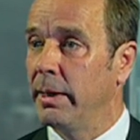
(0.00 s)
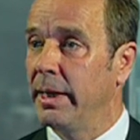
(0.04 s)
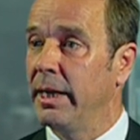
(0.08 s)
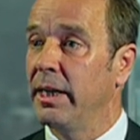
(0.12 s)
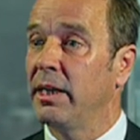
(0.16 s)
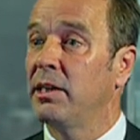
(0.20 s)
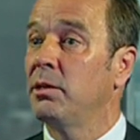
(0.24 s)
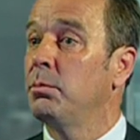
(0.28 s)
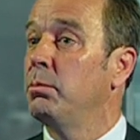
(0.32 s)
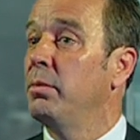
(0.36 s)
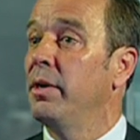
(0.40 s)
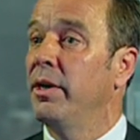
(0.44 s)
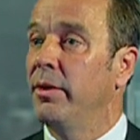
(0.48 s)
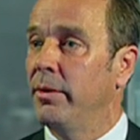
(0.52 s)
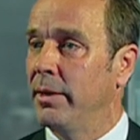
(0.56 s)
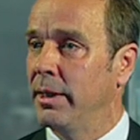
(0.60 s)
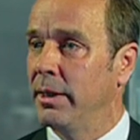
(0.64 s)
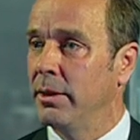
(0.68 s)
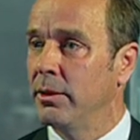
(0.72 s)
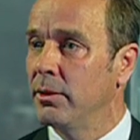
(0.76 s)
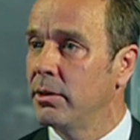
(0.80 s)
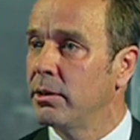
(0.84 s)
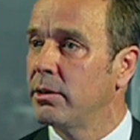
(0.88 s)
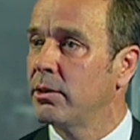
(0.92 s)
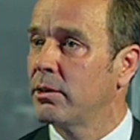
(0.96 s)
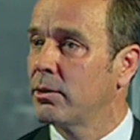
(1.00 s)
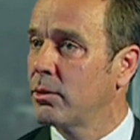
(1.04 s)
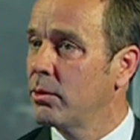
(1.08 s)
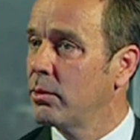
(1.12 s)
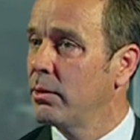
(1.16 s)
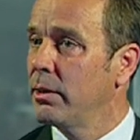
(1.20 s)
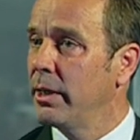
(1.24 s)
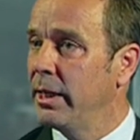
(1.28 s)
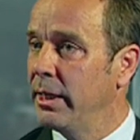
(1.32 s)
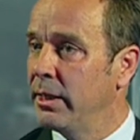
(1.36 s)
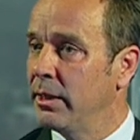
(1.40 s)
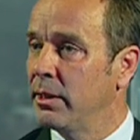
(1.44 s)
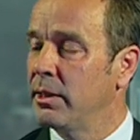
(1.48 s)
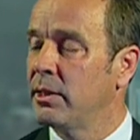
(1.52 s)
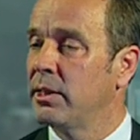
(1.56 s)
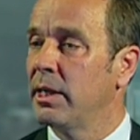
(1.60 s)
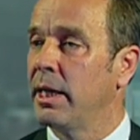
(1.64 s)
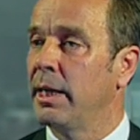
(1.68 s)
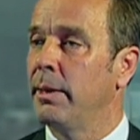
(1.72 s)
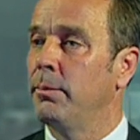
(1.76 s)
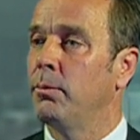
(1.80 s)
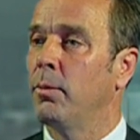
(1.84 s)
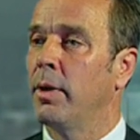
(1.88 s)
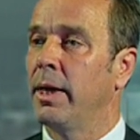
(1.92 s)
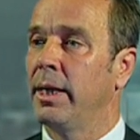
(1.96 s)
experience in the
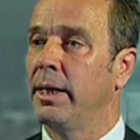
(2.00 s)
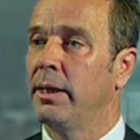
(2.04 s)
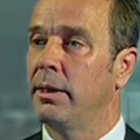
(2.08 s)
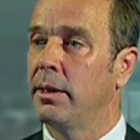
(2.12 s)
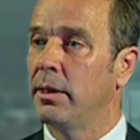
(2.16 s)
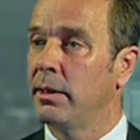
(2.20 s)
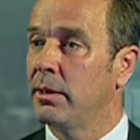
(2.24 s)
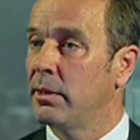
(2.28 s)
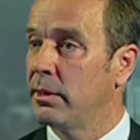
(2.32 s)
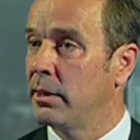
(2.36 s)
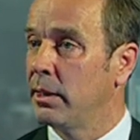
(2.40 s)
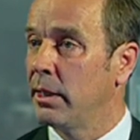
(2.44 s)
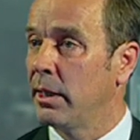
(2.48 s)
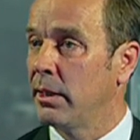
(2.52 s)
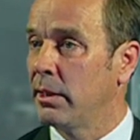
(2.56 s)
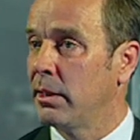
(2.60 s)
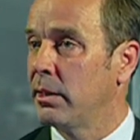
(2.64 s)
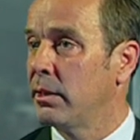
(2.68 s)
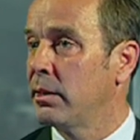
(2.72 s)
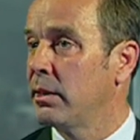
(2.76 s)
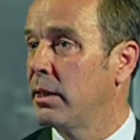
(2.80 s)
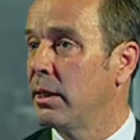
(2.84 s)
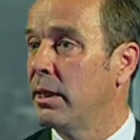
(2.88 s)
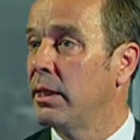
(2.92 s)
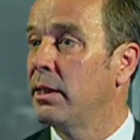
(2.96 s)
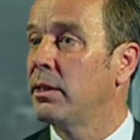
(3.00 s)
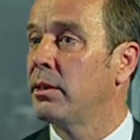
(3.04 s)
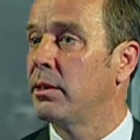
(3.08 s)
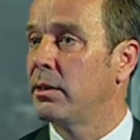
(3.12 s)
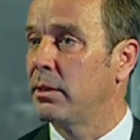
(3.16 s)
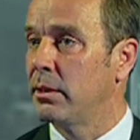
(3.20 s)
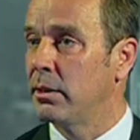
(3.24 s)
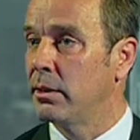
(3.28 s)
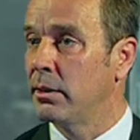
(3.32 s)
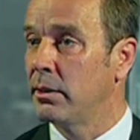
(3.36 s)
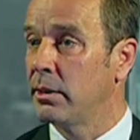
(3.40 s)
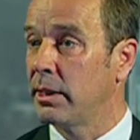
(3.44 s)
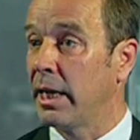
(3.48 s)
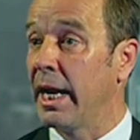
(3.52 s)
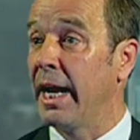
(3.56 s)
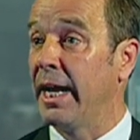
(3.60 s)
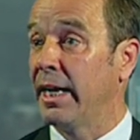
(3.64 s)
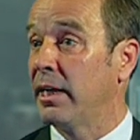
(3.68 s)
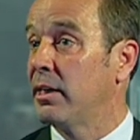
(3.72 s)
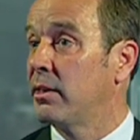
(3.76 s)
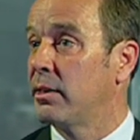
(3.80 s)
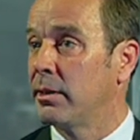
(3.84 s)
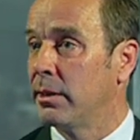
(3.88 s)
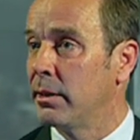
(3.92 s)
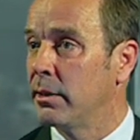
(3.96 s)
same way that another solicitor's
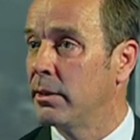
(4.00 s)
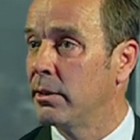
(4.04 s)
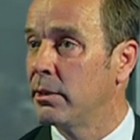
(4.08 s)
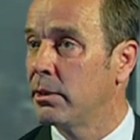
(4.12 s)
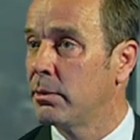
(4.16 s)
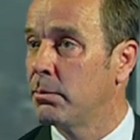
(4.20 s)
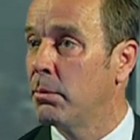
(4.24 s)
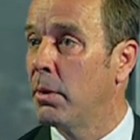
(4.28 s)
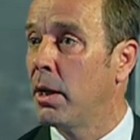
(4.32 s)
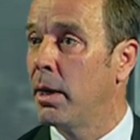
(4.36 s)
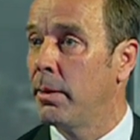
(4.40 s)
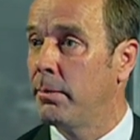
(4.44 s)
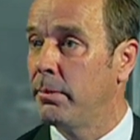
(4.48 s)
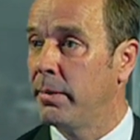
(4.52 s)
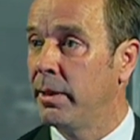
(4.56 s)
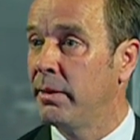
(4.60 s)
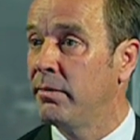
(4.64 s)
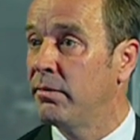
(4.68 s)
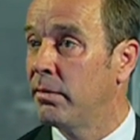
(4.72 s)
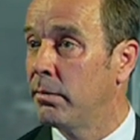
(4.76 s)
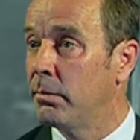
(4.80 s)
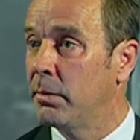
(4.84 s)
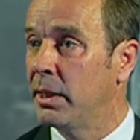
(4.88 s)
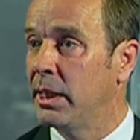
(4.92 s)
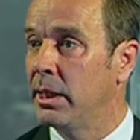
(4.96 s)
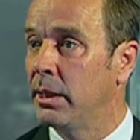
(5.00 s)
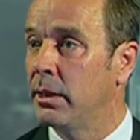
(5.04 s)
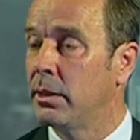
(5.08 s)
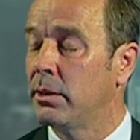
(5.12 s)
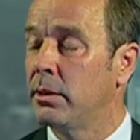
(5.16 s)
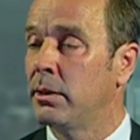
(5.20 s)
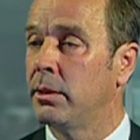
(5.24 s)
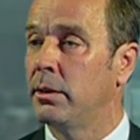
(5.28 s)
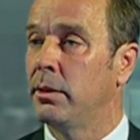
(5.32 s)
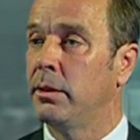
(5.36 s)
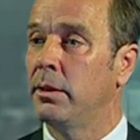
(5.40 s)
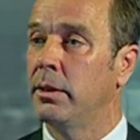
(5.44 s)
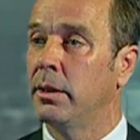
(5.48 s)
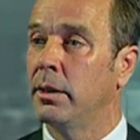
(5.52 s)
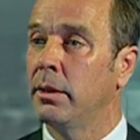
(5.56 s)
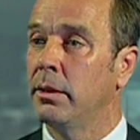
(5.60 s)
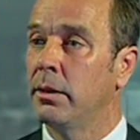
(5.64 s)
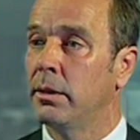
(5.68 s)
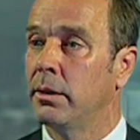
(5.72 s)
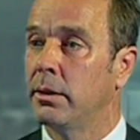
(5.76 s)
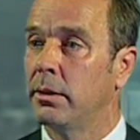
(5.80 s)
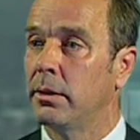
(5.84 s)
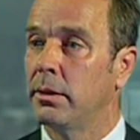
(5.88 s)
excellence might be familiar to you.